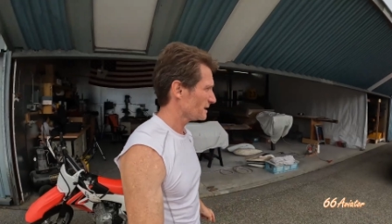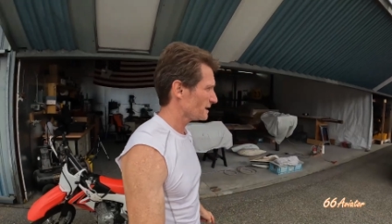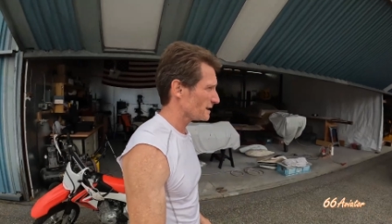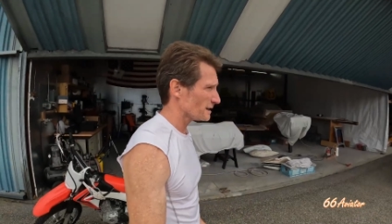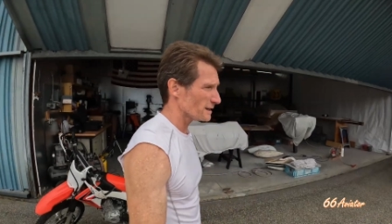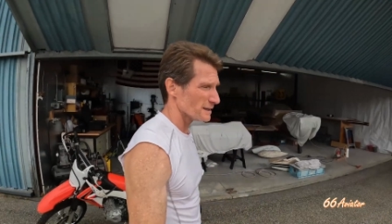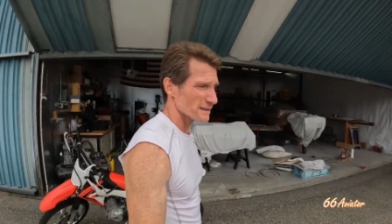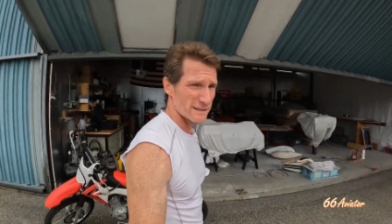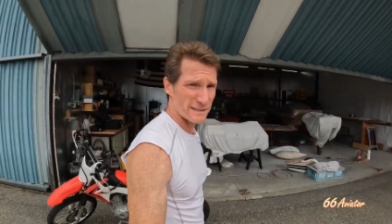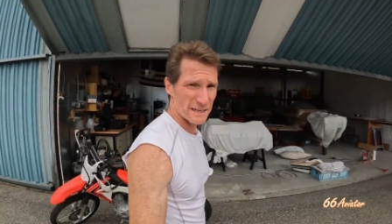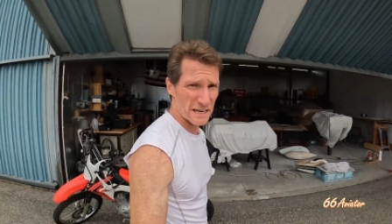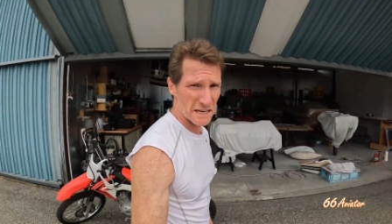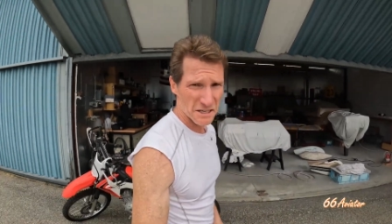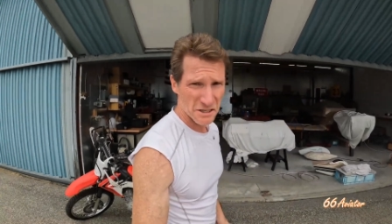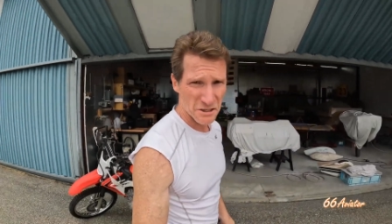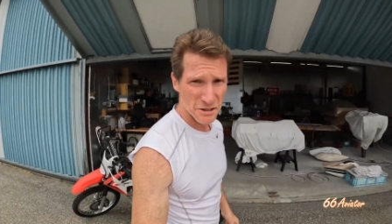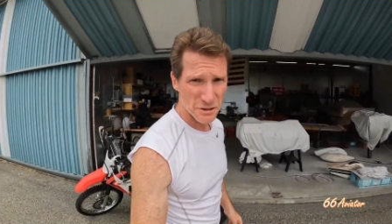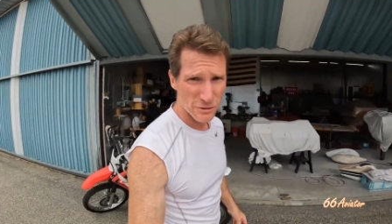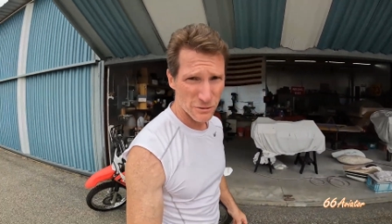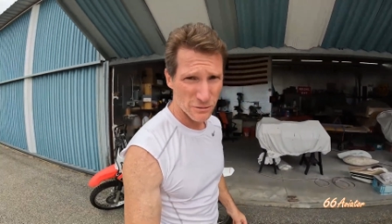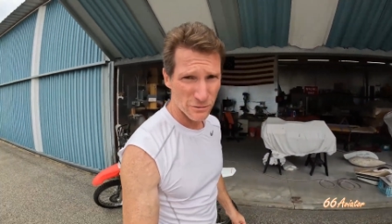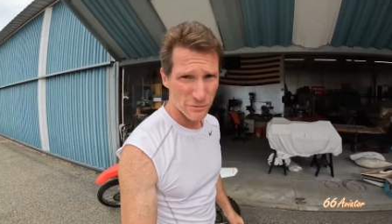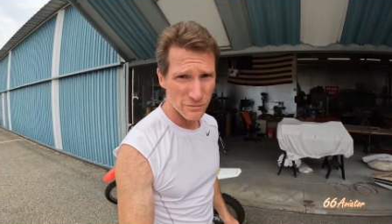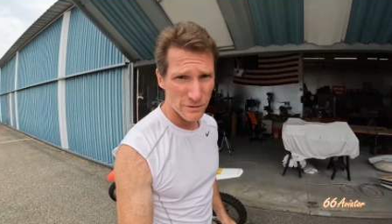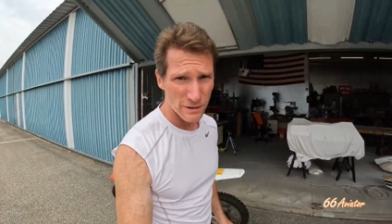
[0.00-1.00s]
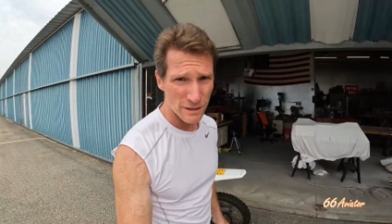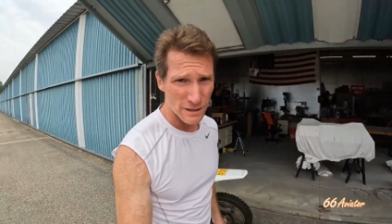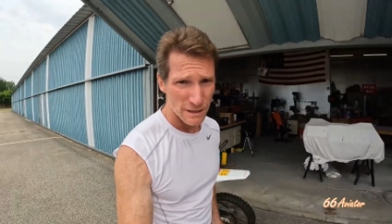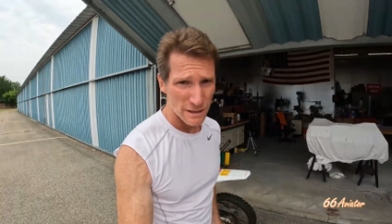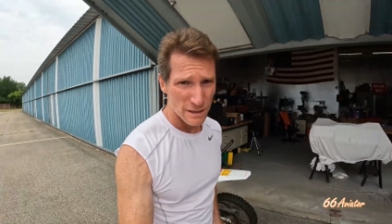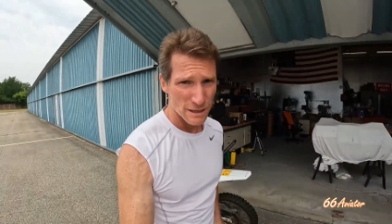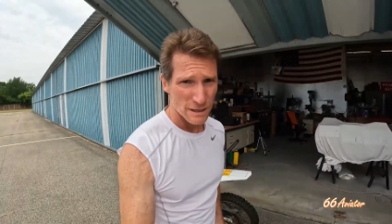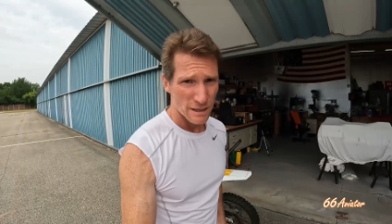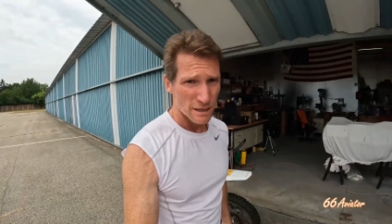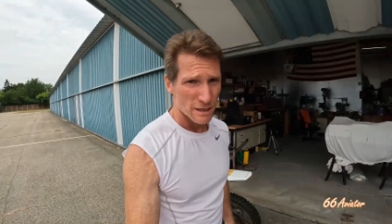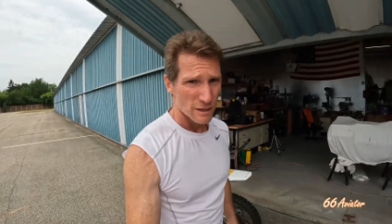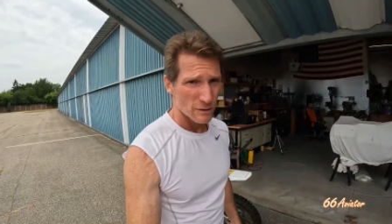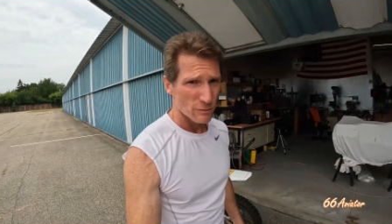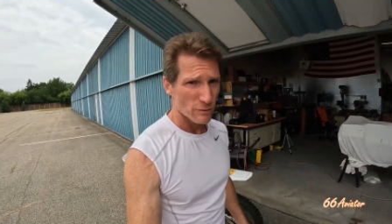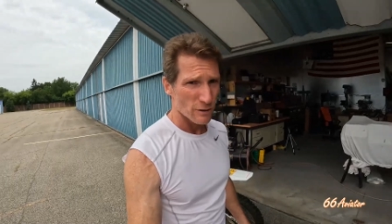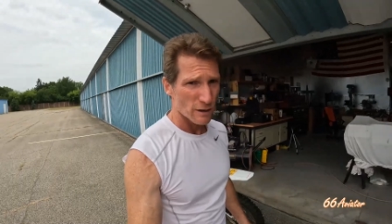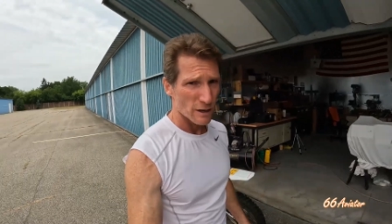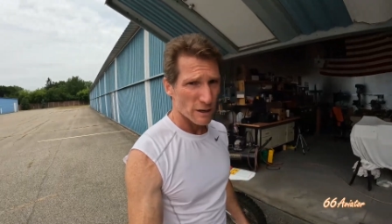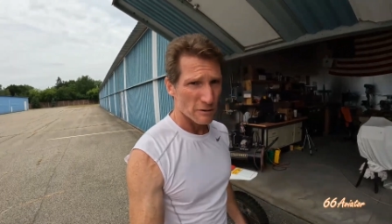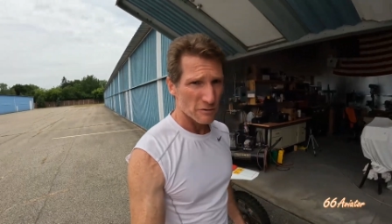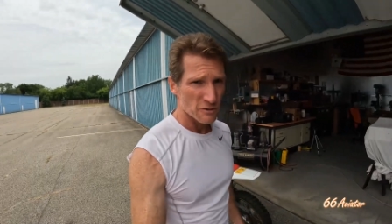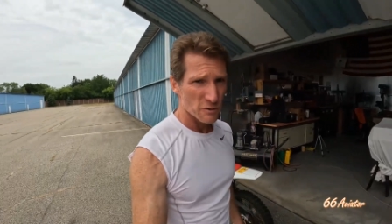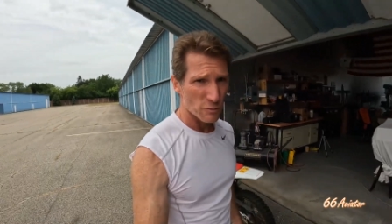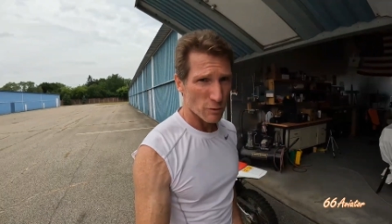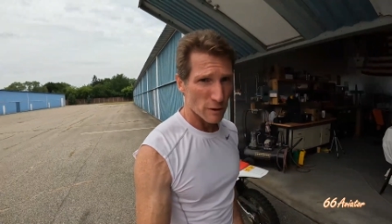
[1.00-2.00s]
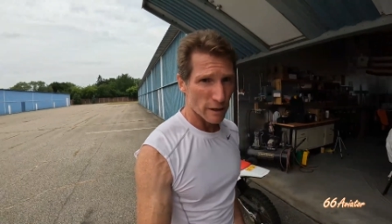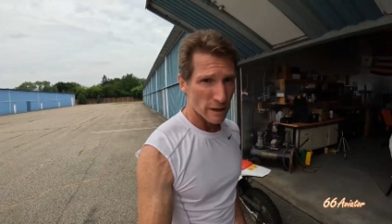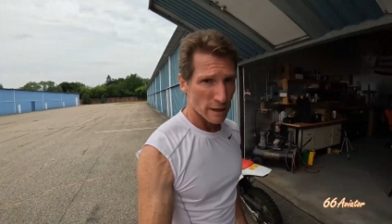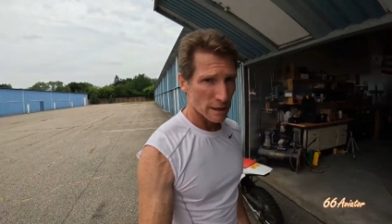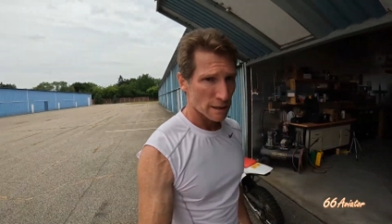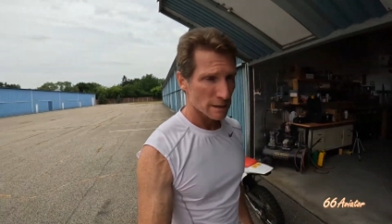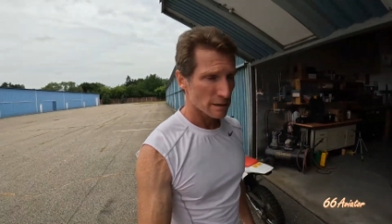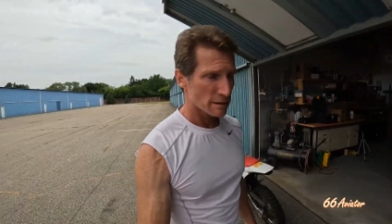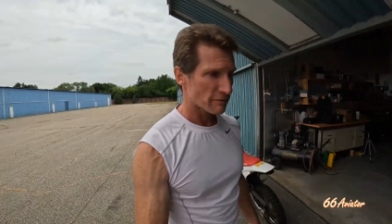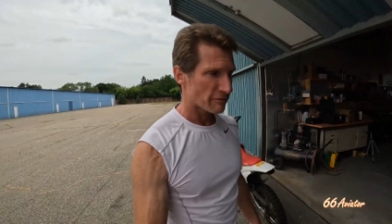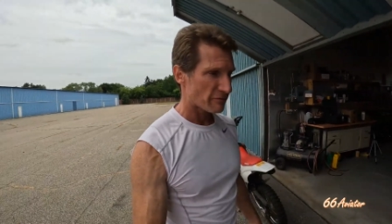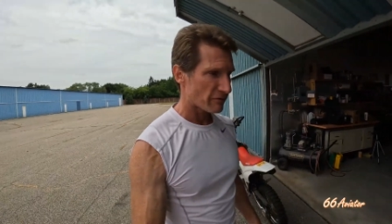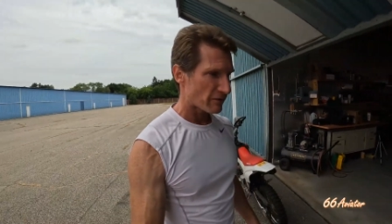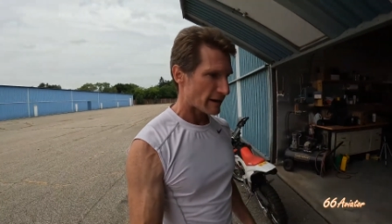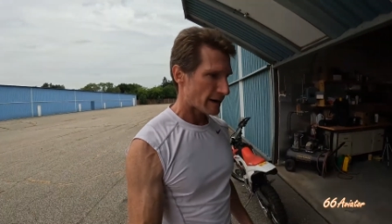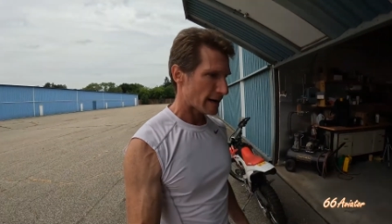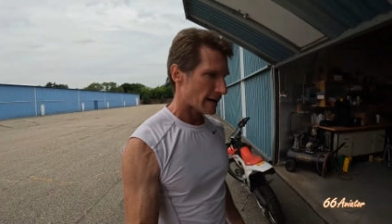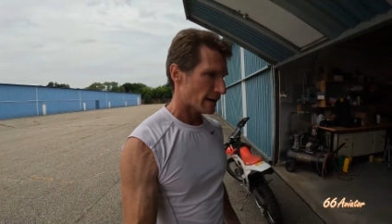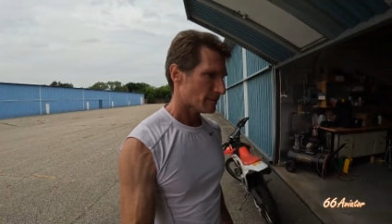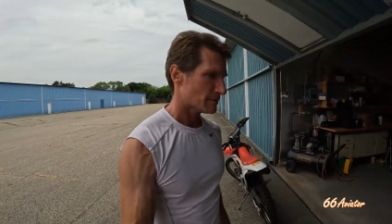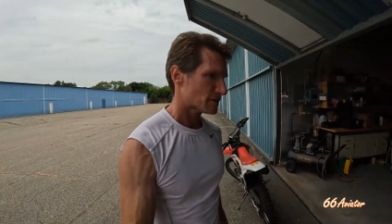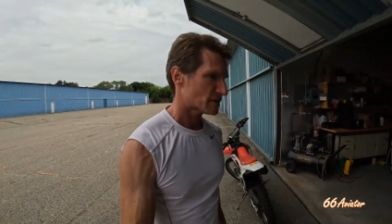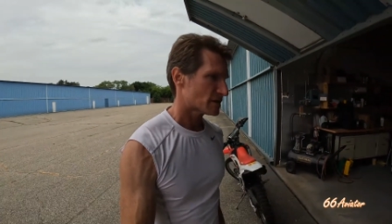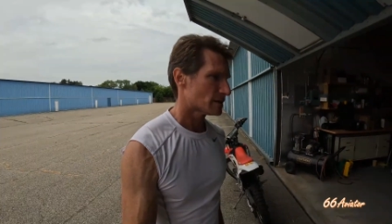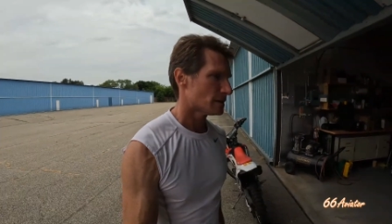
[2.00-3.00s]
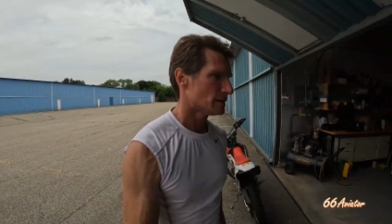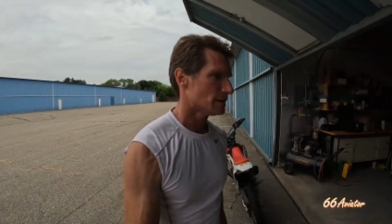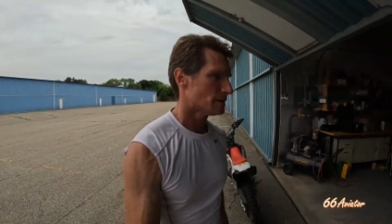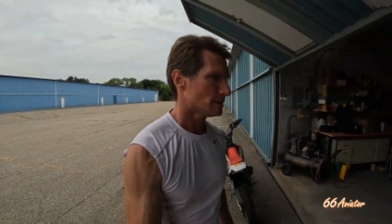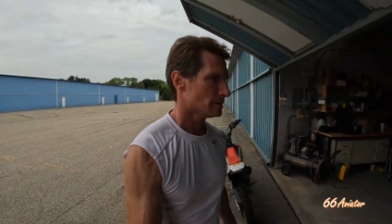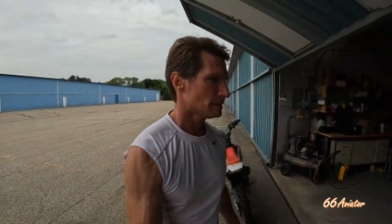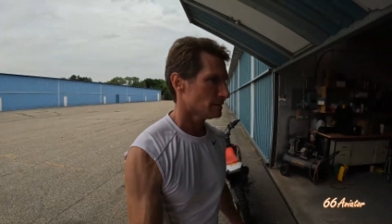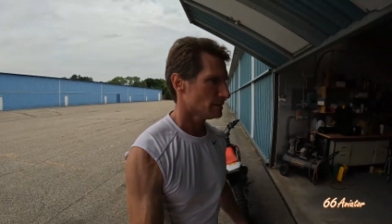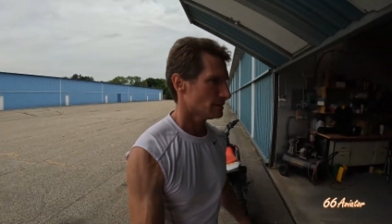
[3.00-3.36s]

uh, day two where I was working on the flaps.